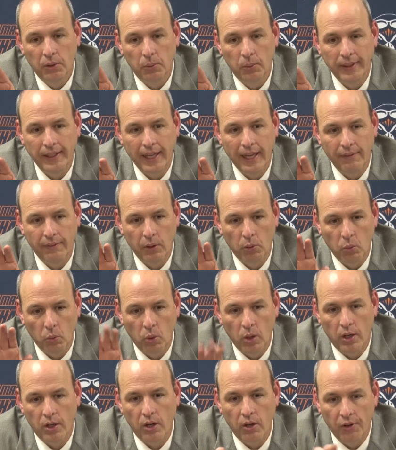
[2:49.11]
We have a
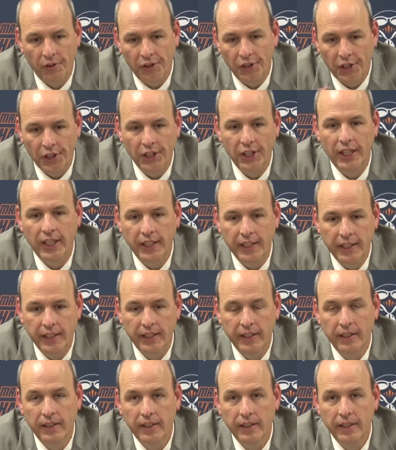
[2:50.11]
one-on-none,